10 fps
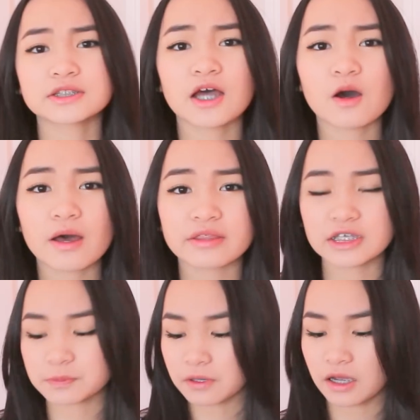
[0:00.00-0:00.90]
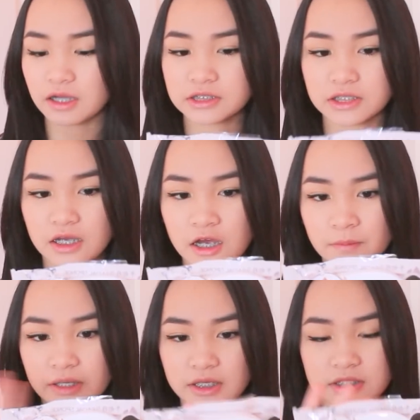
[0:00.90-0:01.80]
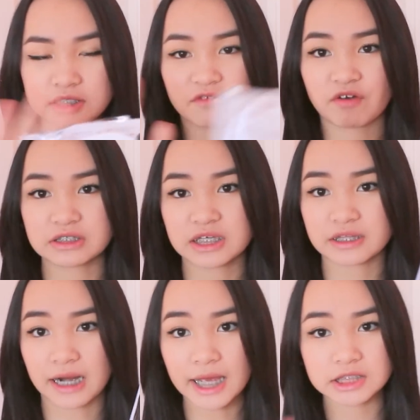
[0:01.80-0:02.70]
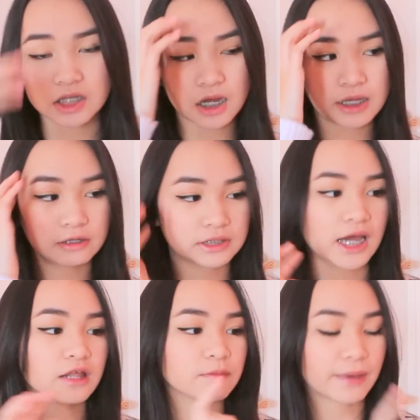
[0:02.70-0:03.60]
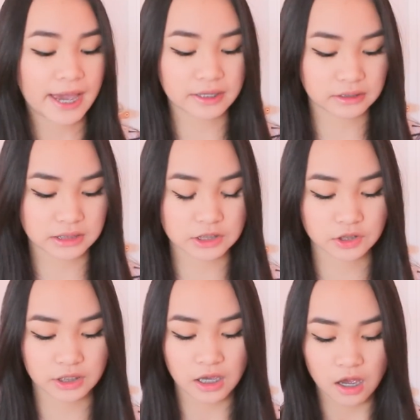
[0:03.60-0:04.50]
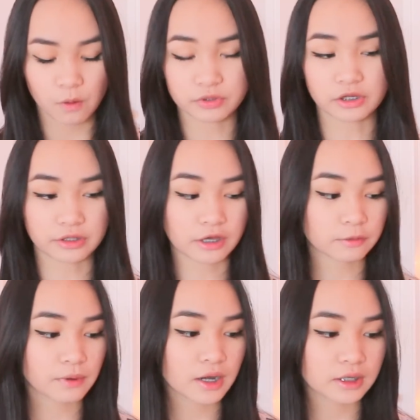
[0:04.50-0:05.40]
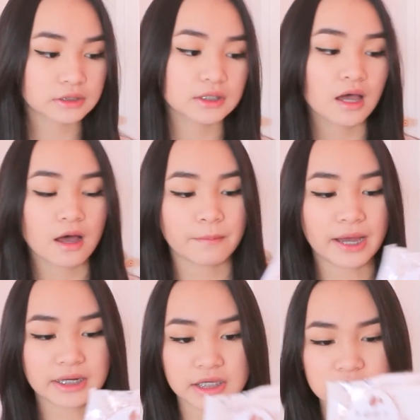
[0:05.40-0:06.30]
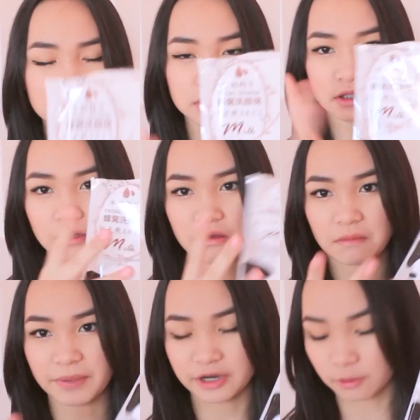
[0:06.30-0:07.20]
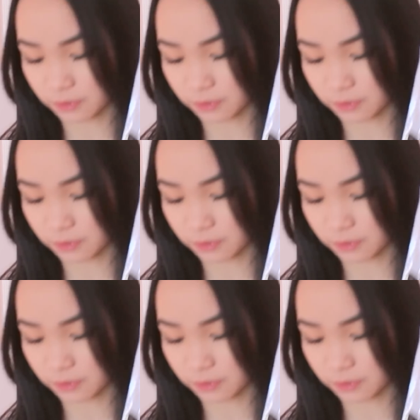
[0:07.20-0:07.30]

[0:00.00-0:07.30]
So this product um, is the first thing that I saw, and it's out of the bag that's actually with all the other products, but it's the a bigger